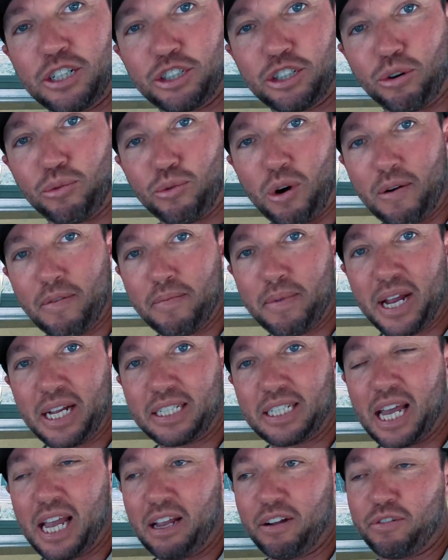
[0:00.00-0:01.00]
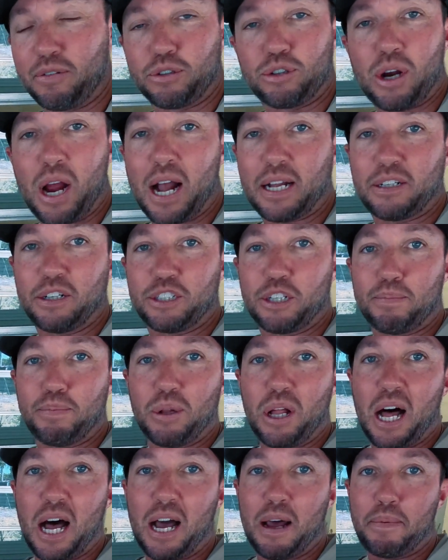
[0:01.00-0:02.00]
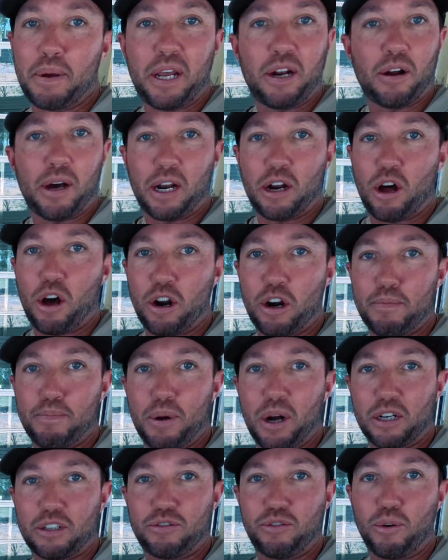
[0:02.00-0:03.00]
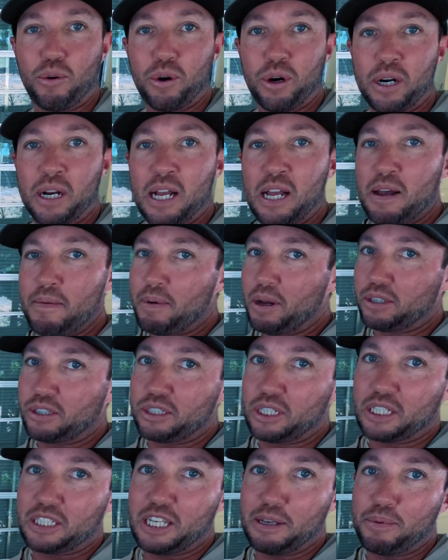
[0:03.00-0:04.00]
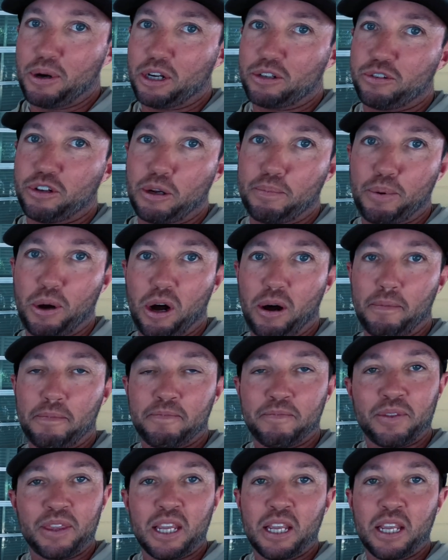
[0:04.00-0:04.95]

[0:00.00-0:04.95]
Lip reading: This is a Rubbermaid tank from Tractor Supply. I paid about 100 bucks for it, about 60 bucks for the pump.